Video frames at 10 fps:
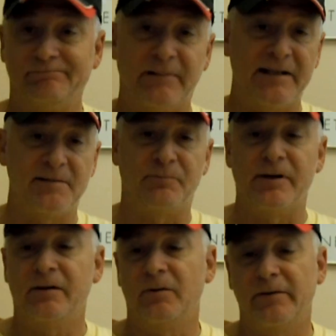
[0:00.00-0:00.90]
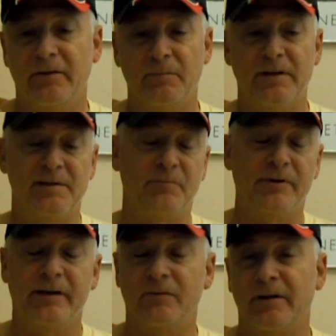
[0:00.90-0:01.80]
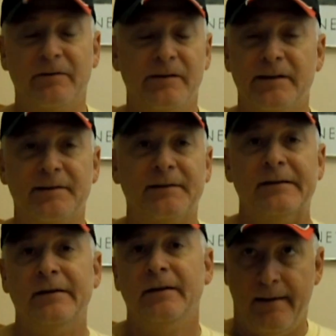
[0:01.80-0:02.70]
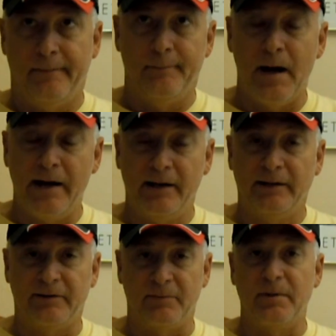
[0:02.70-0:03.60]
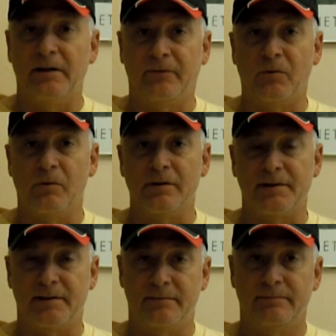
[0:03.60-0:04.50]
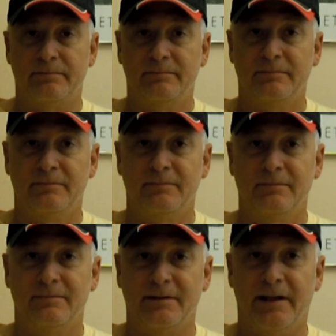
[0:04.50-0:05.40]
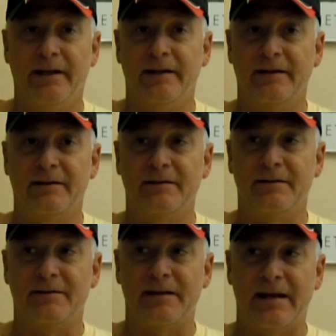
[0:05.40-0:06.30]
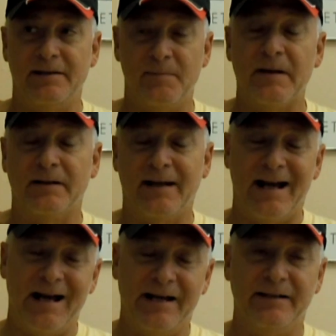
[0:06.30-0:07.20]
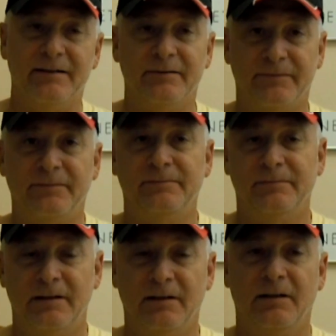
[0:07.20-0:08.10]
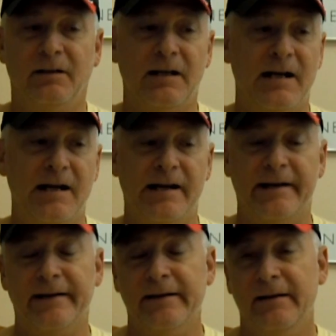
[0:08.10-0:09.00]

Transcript: late spring, whatever, mid-spring, whatever it is. My electric bill, of course, is has been kind of a little high,